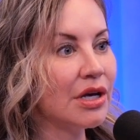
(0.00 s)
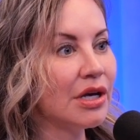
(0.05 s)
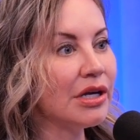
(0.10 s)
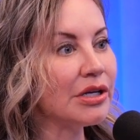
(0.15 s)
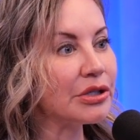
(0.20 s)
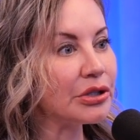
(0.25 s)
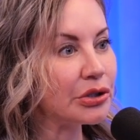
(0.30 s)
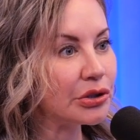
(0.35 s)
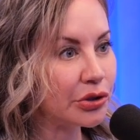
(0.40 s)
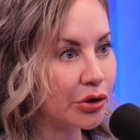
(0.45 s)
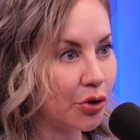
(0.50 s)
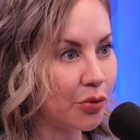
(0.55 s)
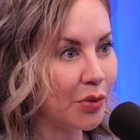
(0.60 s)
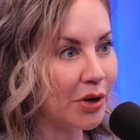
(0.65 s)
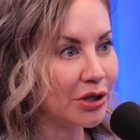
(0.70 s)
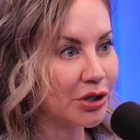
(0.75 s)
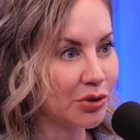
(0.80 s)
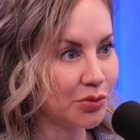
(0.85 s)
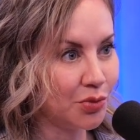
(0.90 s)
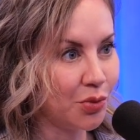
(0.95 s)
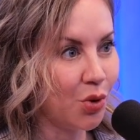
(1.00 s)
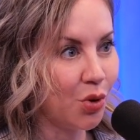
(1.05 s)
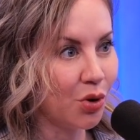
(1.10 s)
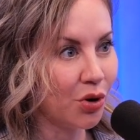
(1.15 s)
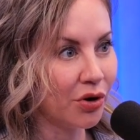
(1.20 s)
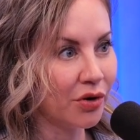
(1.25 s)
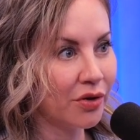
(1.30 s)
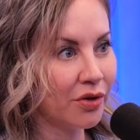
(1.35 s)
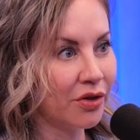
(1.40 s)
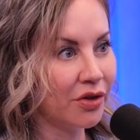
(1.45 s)
is so much
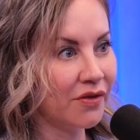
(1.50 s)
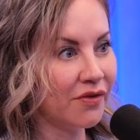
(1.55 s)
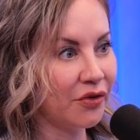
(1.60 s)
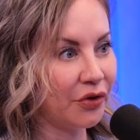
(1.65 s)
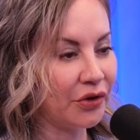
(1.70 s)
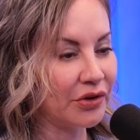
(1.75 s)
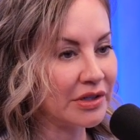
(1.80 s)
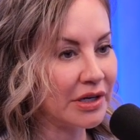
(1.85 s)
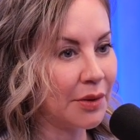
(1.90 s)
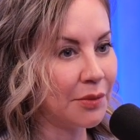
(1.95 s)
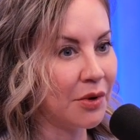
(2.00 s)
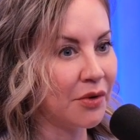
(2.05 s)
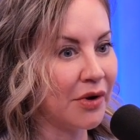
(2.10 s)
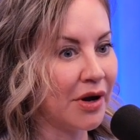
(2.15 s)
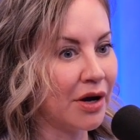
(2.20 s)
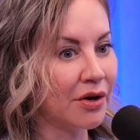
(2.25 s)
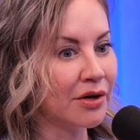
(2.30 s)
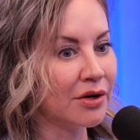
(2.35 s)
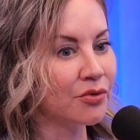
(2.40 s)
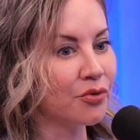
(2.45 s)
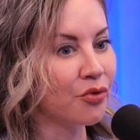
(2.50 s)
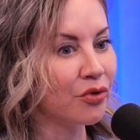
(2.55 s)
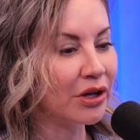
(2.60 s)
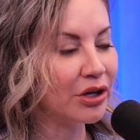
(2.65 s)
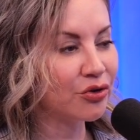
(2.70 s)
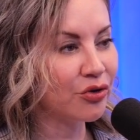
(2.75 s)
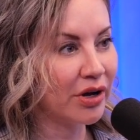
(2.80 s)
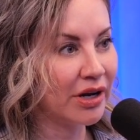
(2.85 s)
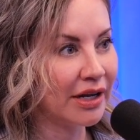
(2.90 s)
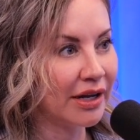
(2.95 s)
more than the first time around, and really
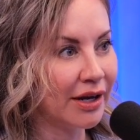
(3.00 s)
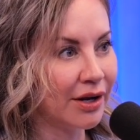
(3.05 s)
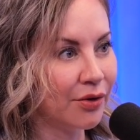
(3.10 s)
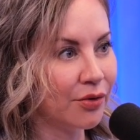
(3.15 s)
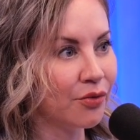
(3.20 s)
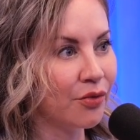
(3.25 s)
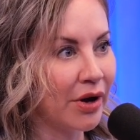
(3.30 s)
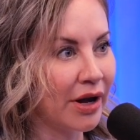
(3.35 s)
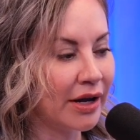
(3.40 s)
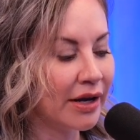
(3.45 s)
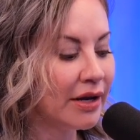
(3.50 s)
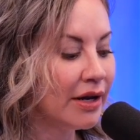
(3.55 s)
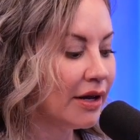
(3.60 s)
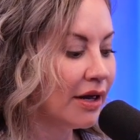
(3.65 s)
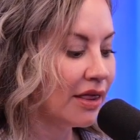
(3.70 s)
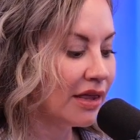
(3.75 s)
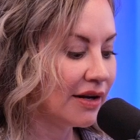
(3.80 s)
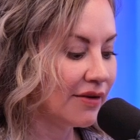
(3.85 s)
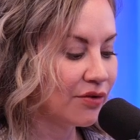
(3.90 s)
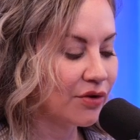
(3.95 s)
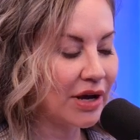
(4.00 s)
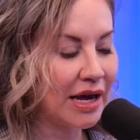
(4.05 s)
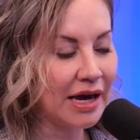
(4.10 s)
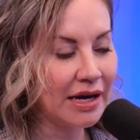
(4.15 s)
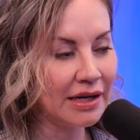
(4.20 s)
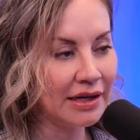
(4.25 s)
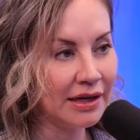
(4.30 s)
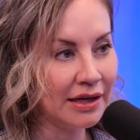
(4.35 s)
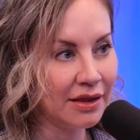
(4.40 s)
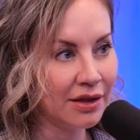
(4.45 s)
trying to get it right. And then if you're
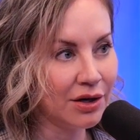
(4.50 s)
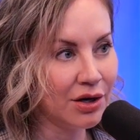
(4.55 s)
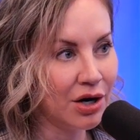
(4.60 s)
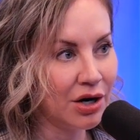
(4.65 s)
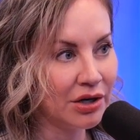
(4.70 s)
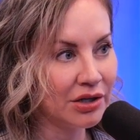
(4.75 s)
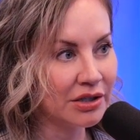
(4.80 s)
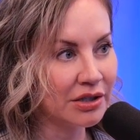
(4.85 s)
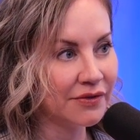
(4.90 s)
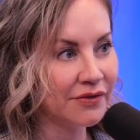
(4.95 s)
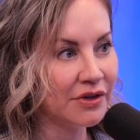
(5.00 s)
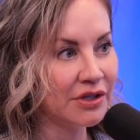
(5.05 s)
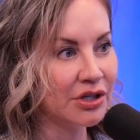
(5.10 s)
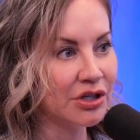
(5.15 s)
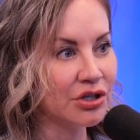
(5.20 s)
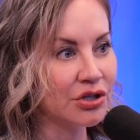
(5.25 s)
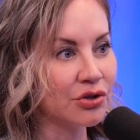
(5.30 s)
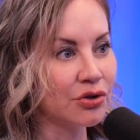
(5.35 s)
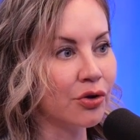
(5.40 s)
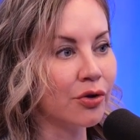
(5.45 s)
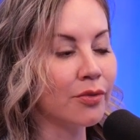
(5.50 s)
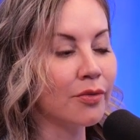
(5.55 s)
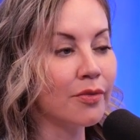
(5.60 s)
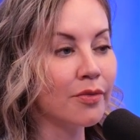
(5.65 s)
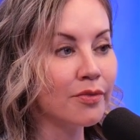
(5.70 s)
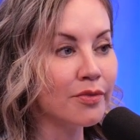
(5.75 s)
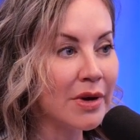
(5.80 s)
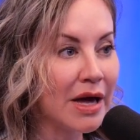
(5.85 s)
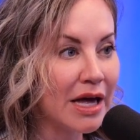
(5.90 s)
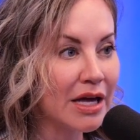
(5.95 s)
adding in the cost of additional
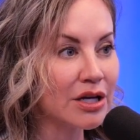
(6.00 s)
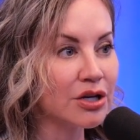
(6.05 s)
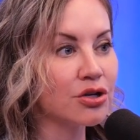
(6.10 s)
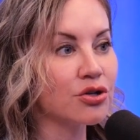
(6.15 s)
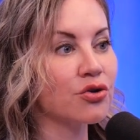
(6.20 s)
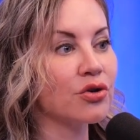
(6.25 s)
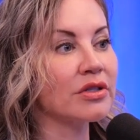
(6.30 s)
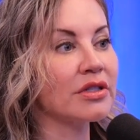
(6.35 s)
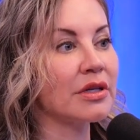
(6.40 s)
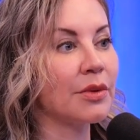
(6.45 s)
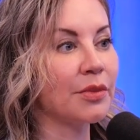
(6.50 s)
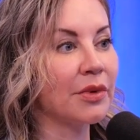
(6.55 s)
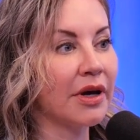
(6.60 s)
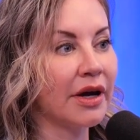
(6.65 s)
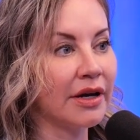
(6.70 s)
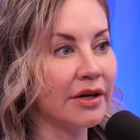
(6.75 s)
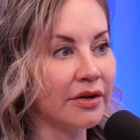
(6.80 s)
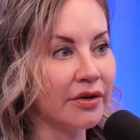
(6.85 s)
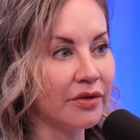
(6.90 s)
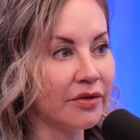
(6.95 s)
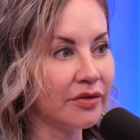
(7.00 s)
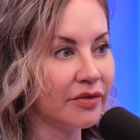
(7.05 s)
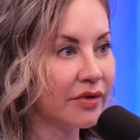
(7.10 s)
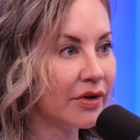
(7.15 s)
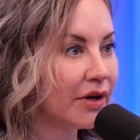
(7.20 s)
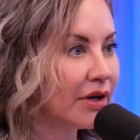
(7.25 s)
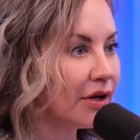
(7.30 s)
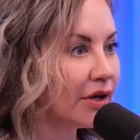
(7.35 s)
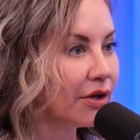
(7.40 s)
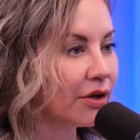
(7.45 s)
mesh or some kind of,
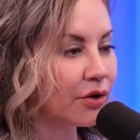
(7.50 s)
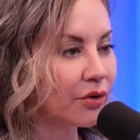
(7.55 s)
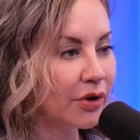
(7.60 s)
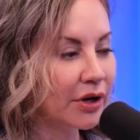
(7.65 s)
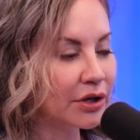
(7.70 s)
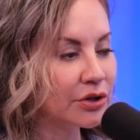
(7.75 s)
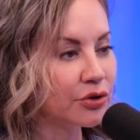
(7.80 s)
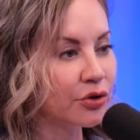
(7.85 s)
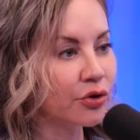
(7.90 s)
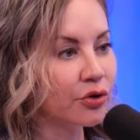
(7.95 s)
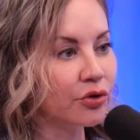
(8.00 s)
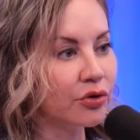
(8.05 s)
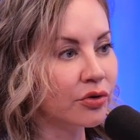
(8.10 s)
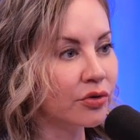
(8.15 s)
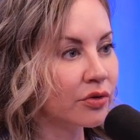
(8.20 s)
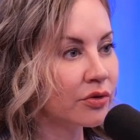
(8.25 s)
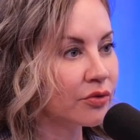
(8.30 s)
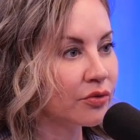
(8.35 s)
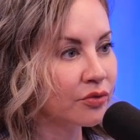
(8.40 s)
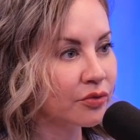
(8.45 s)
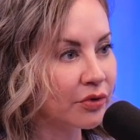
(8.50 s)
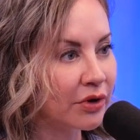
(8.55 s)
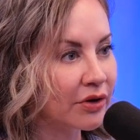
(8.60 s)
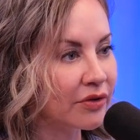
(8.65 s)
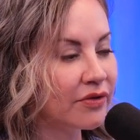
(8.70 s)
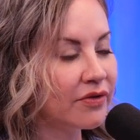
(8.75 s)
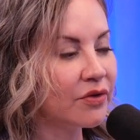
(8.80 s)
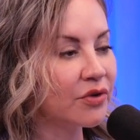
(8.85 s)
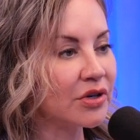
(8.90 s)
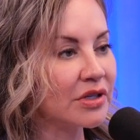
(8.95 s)
internal
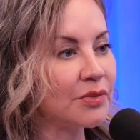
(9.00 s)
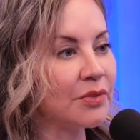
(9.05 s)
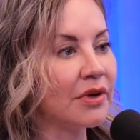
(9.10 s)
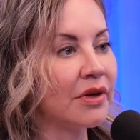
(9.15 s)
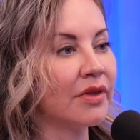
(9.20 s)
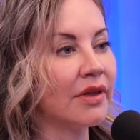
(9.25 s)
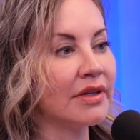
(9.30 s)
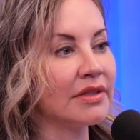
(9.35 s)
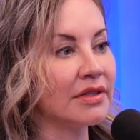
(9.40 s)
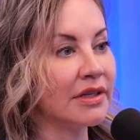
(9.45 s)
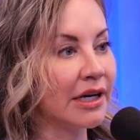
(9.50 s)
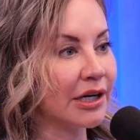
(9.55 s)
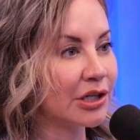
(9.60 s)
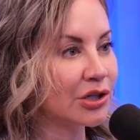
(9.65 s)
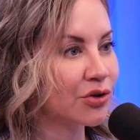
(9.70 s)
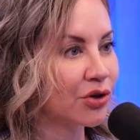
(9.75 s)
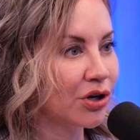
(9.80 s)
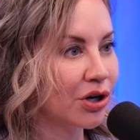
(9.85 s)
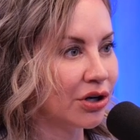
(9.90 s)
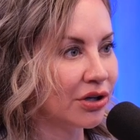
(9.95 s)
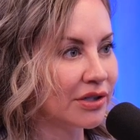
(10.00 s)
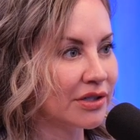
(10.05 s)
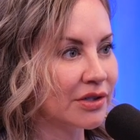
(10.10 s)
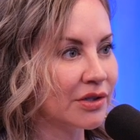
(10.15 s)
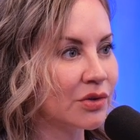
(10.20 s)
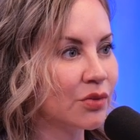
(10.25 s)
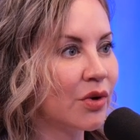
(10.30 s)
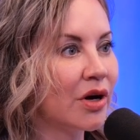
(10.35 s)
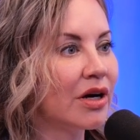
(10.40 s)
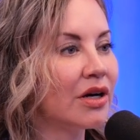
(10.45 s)
reinforcement, that's an extra cost
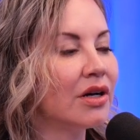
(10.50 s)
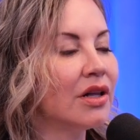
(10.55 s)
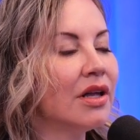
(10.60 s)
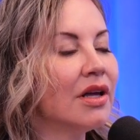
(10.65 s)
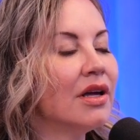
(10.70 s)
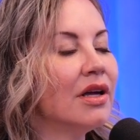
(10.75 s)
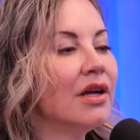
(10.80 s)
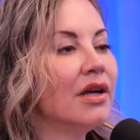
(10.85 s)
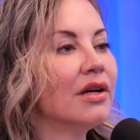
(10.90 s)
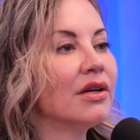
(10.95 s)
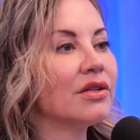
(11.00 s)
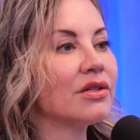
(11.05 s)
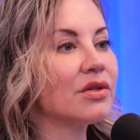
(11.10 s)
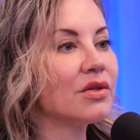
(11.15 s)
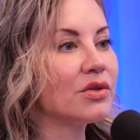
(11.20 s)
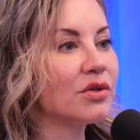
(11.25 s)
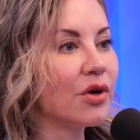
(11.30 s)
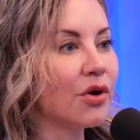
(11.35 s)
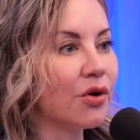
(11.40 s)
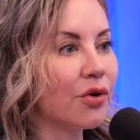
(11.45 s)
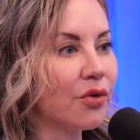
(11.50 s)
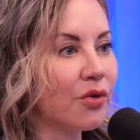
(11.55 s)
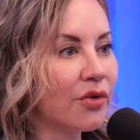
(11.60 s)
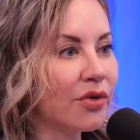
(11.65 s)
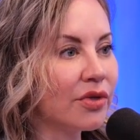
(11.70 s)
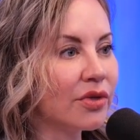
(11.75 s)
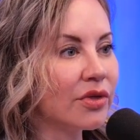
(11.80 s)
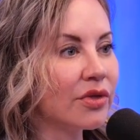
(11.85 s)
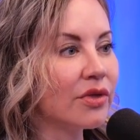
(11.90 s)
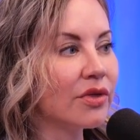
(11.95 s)
as well. So
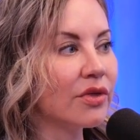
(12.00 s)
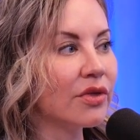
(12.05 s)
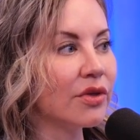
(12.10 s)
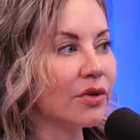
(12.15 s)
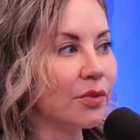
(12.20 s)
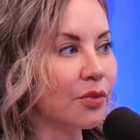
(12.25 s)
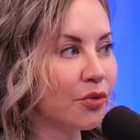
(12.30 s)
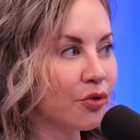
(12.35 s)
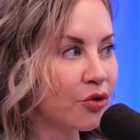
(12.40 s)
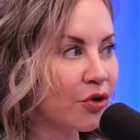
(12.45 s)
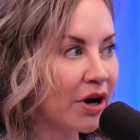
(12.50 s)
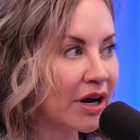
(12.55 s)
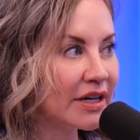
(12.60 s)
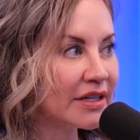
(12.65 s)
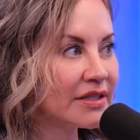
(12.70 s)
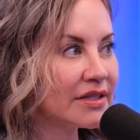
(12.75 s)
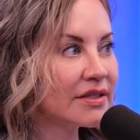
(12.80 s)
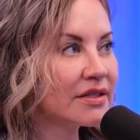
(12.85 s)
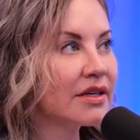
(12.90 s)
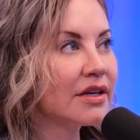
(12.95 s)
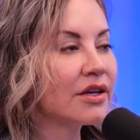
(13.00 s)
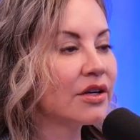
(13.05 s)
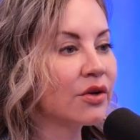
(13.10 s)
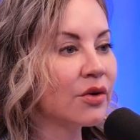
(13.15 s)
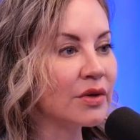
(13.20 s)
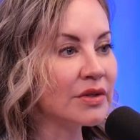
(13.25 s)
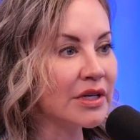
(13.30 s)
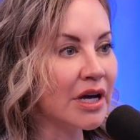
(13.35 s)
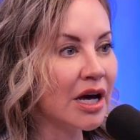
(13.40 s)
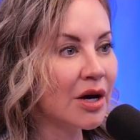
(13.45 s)
the price
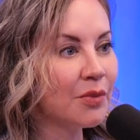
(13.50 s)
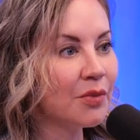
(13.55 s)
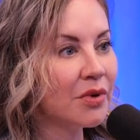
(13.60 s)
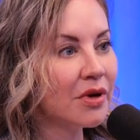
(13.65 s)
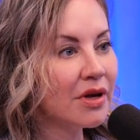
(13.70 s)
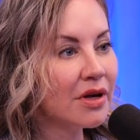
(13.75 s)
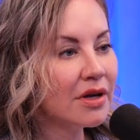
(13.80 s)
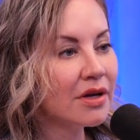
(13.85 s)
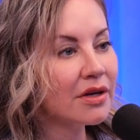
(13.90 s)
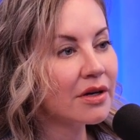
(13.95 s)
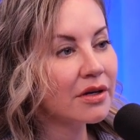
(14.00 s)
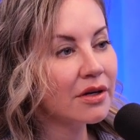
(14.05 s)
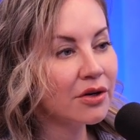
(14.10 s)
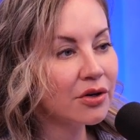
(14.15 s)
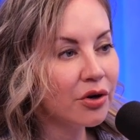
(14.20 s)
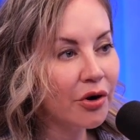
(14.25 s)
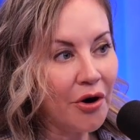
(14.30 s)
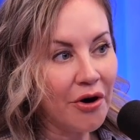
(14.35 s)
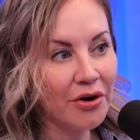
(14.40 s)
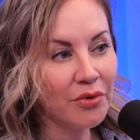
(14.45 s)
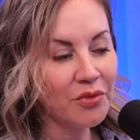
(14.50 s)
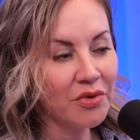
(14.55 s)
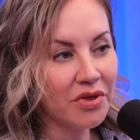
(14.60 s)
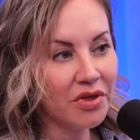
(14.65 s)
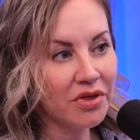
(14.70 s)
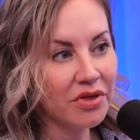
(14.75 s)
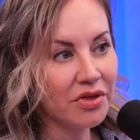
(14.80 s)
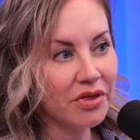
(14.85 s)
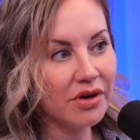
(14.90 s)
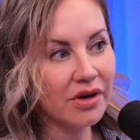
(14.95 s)
goes up concurrent
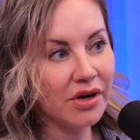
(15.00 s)
with the